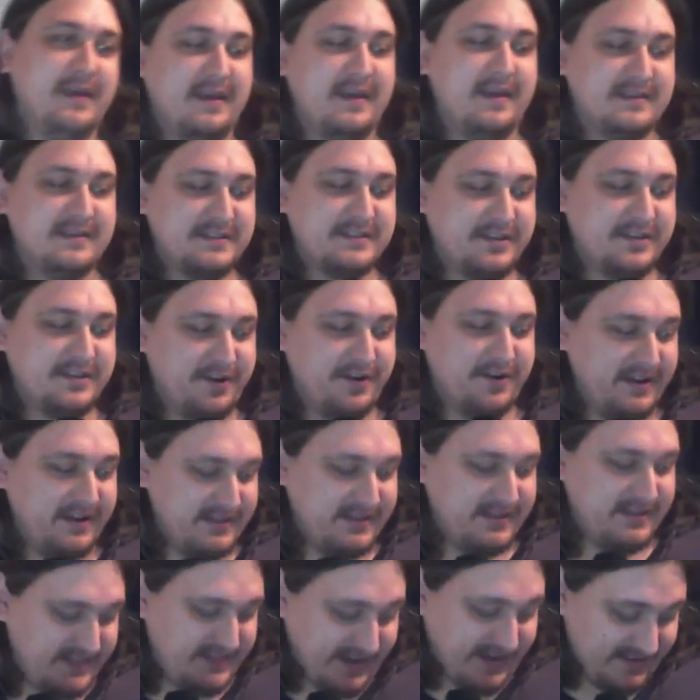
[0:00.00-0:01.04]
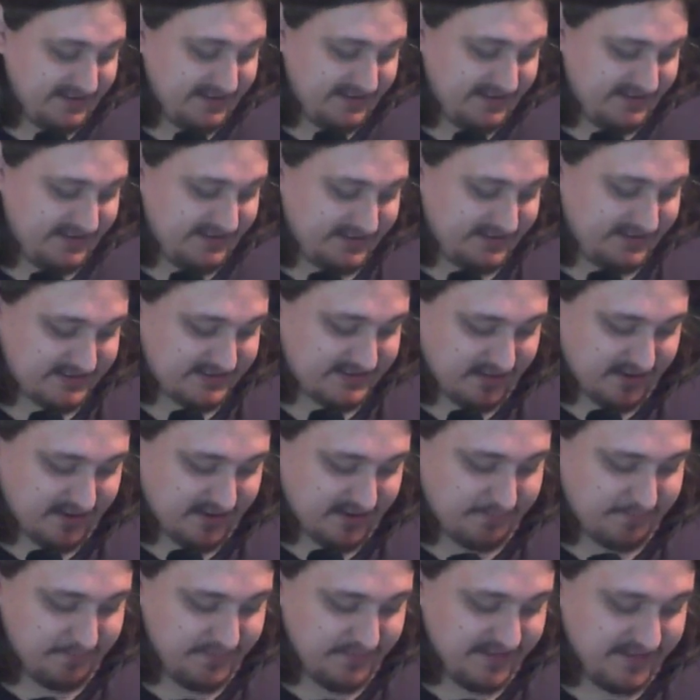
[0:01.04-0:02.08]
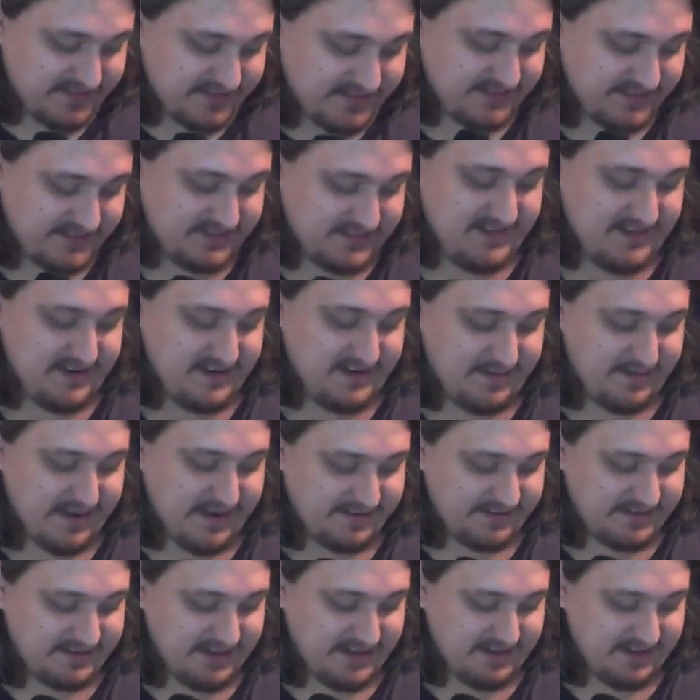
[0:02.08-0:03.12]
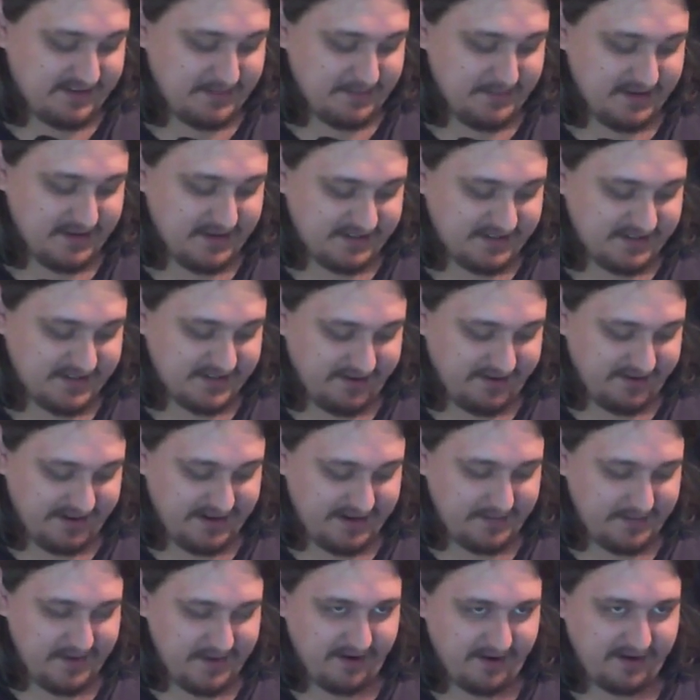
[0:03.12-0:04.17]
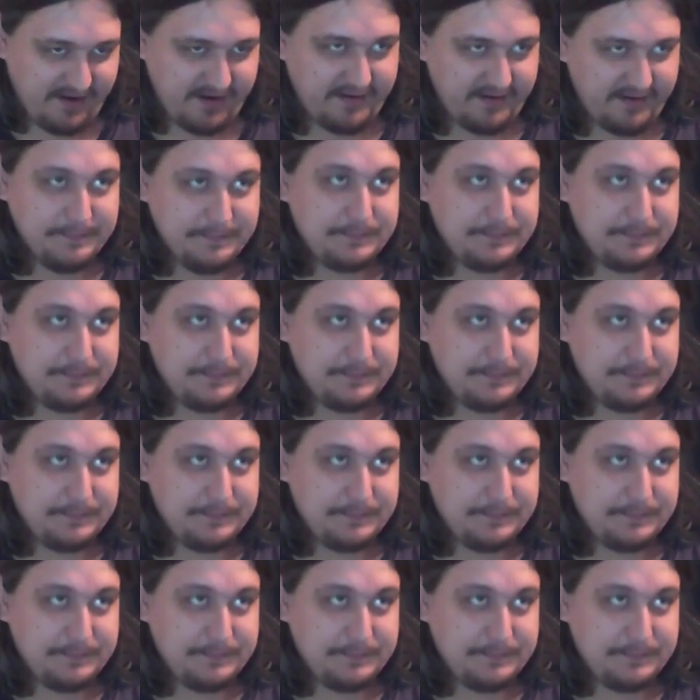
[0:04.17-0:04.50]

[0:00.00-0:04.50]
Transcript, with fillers: So yeah, yeah there's a lot of myths around uh, the military in America.